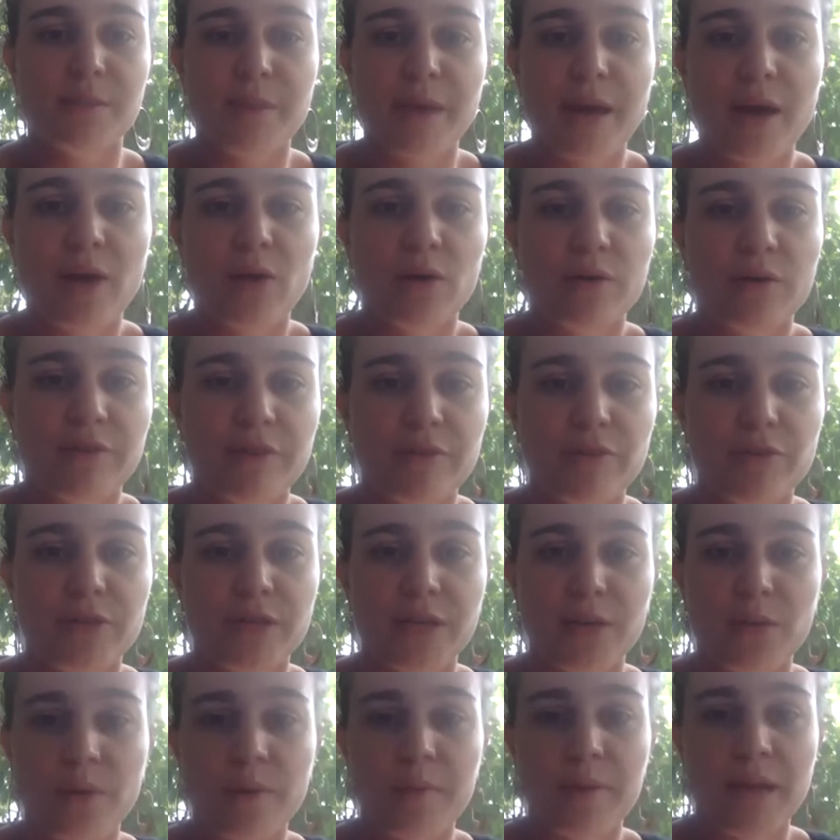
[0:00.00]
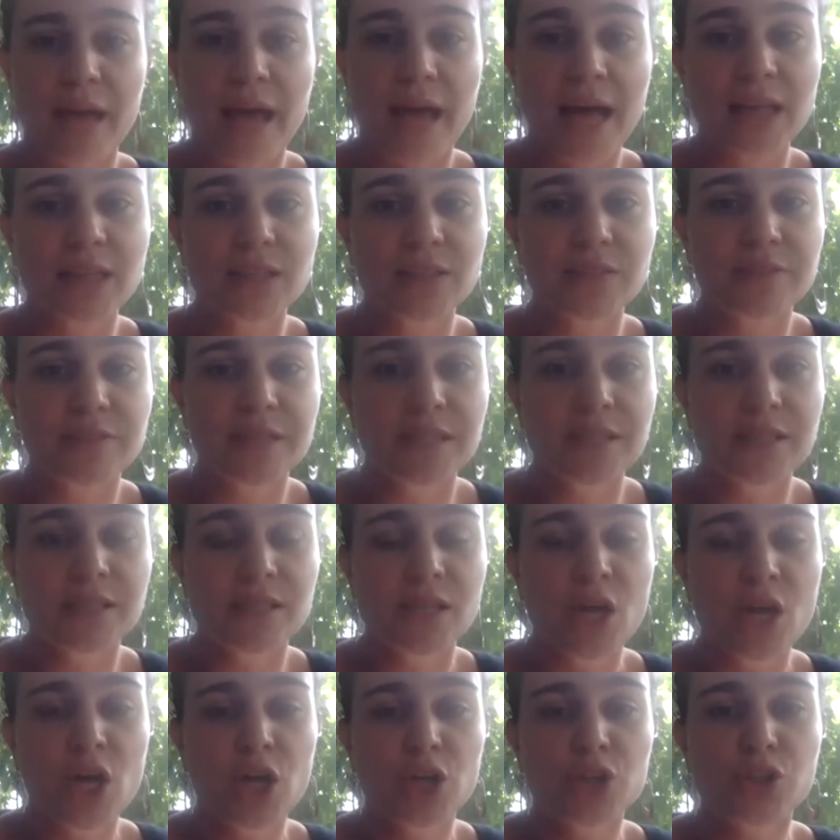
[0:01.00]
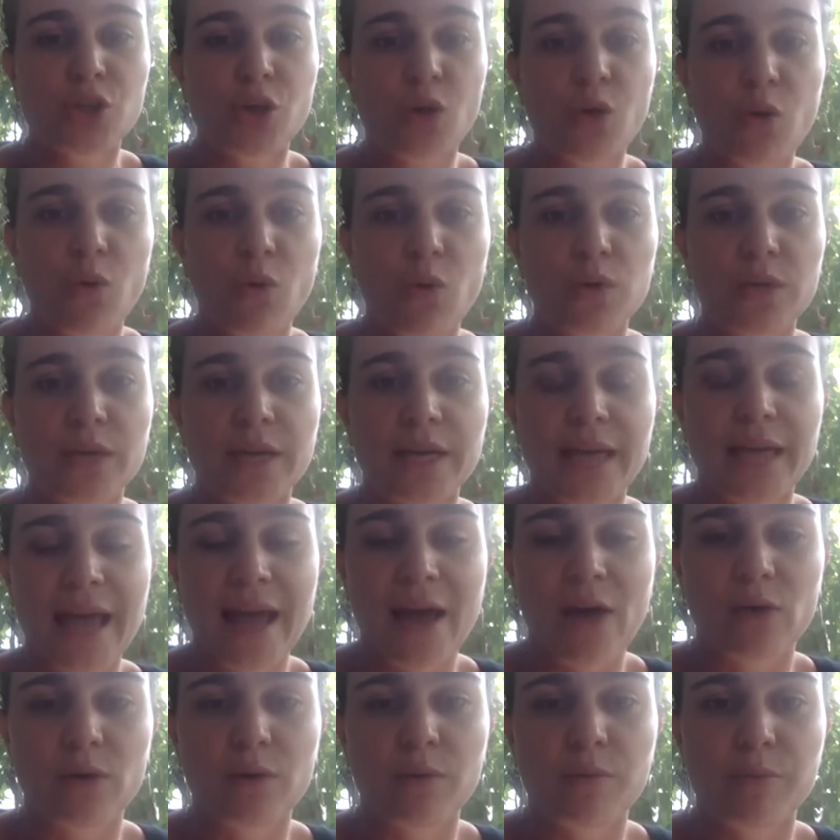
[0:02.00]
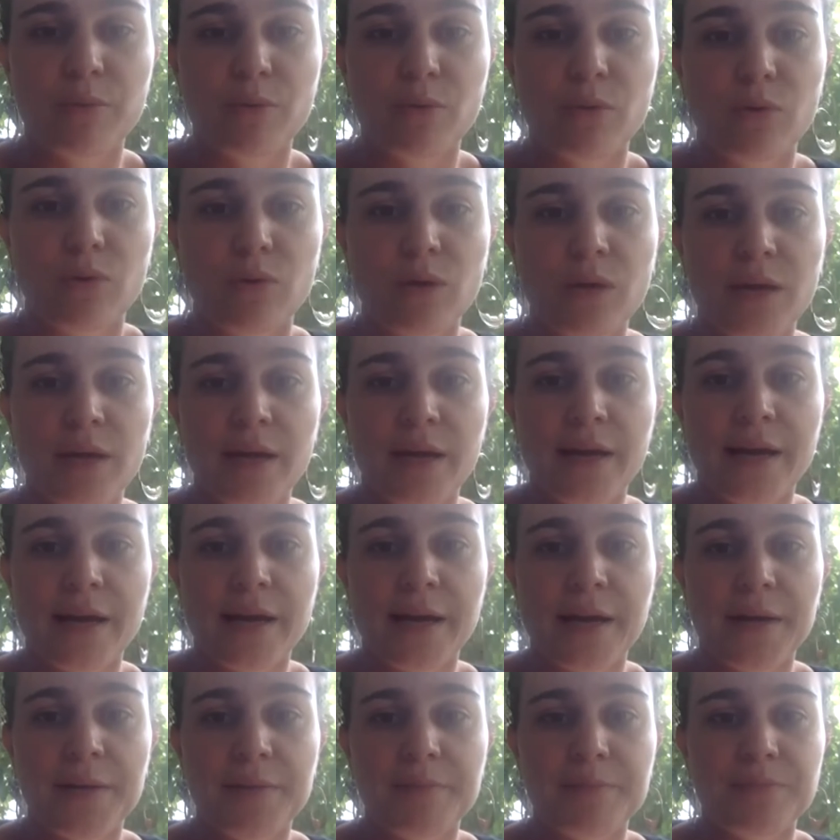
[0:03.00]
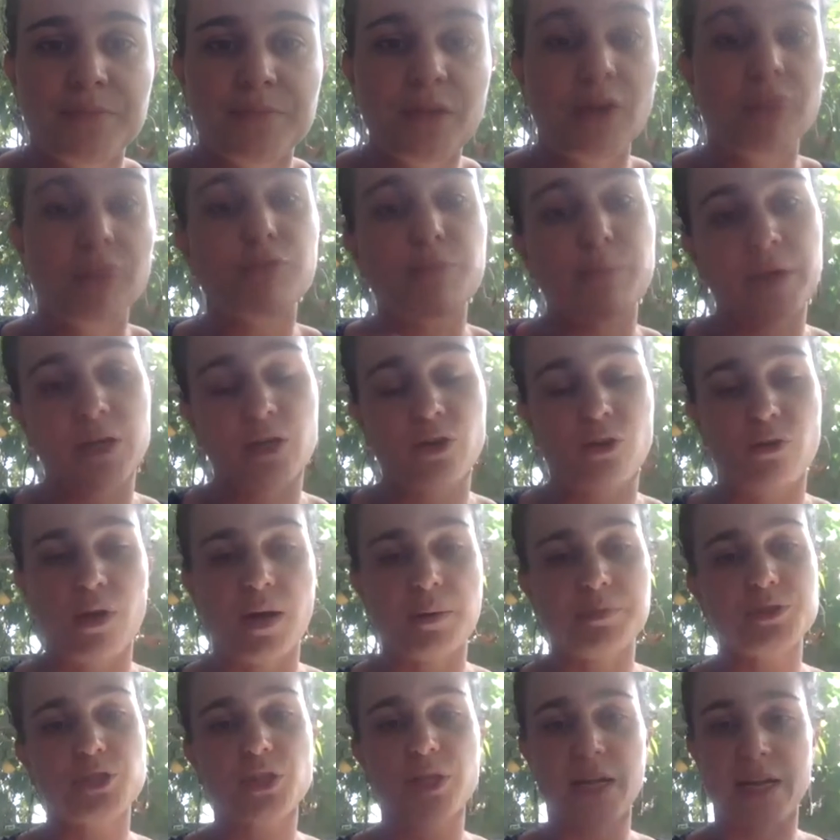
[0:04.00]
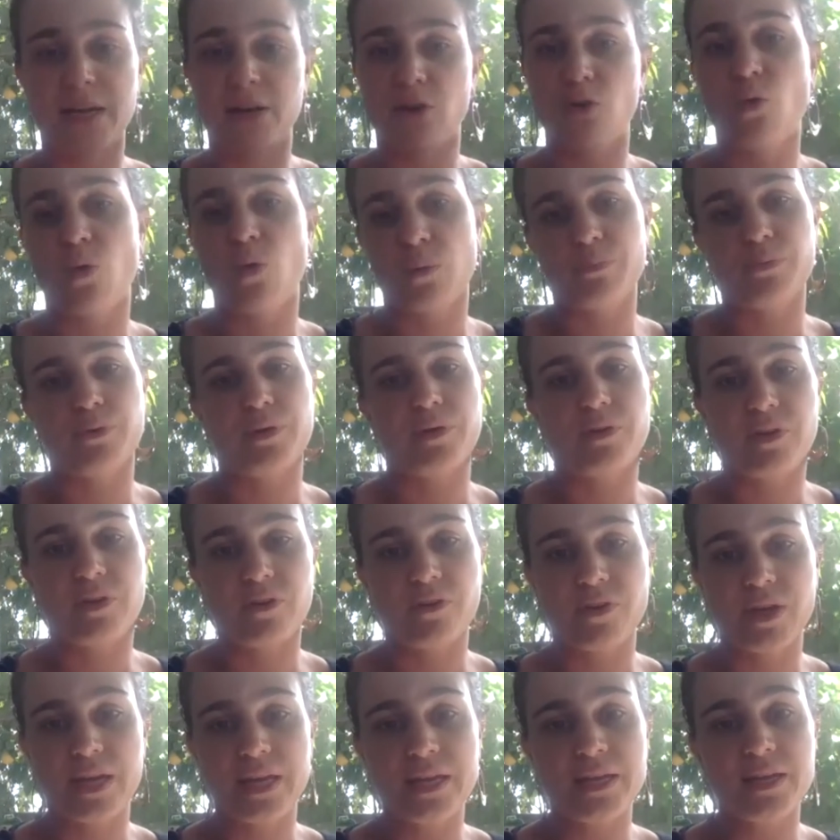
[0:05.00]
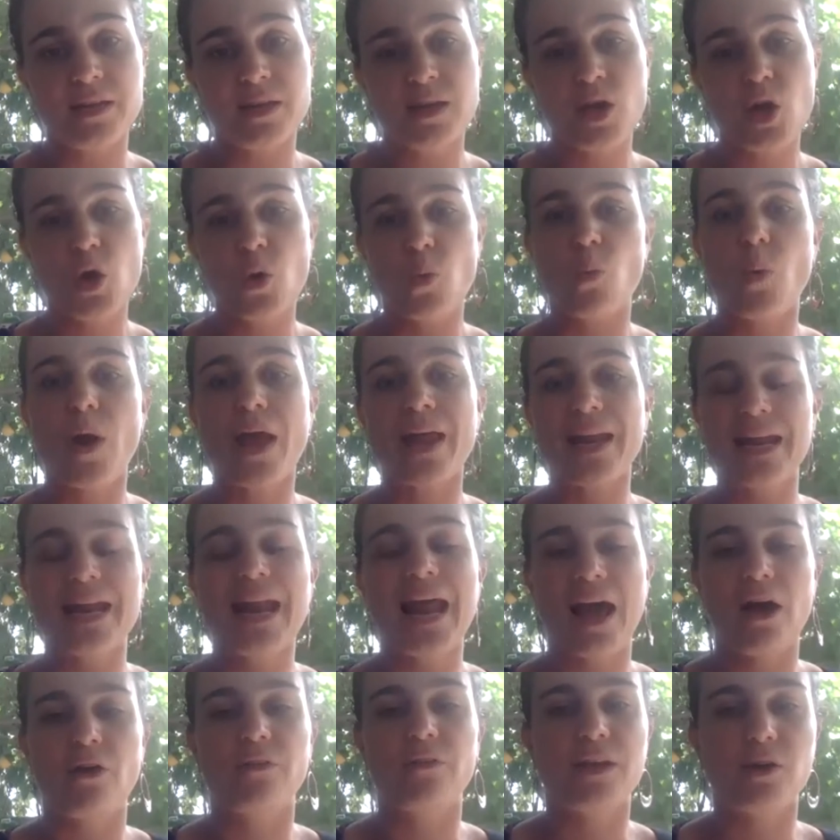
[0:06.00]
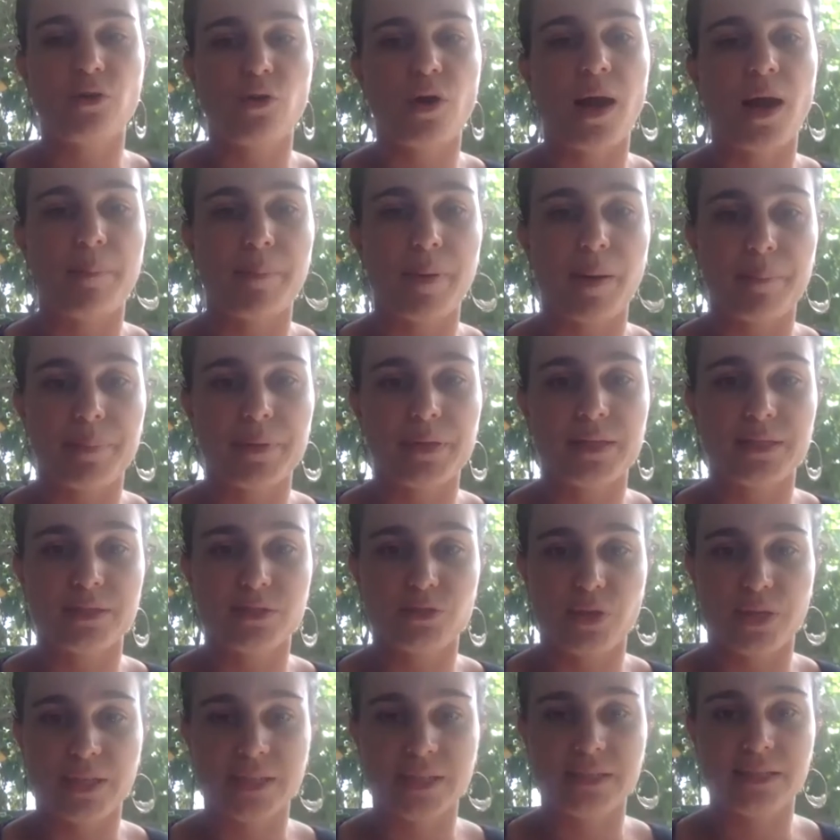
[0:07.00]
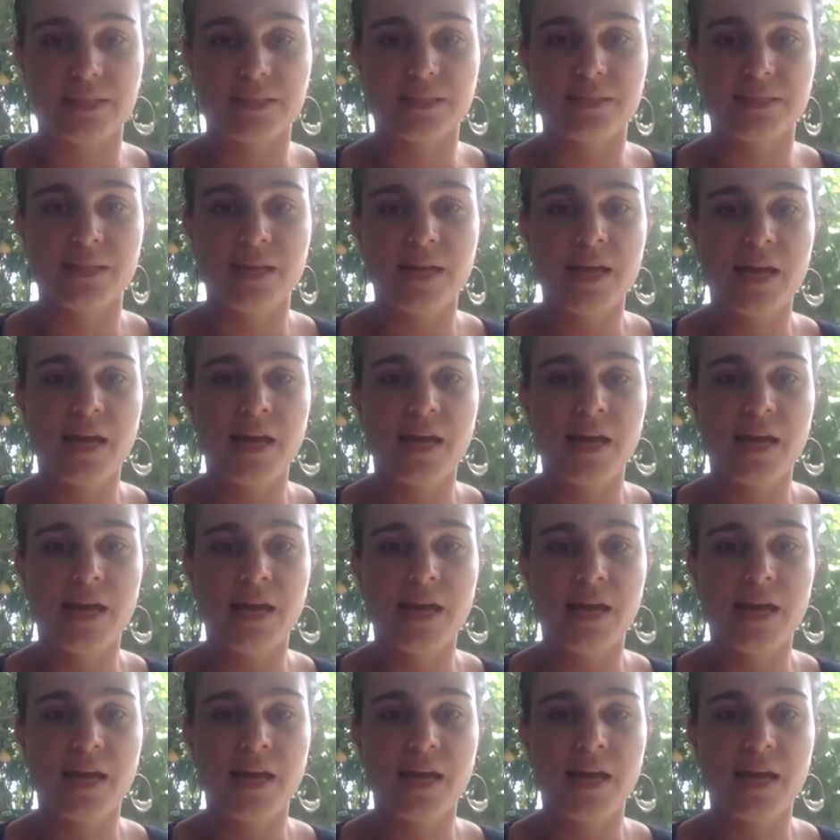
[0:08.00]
power of everyday women activists to hold accountable government corruption and corporate greed when and how they crop up in this crisis.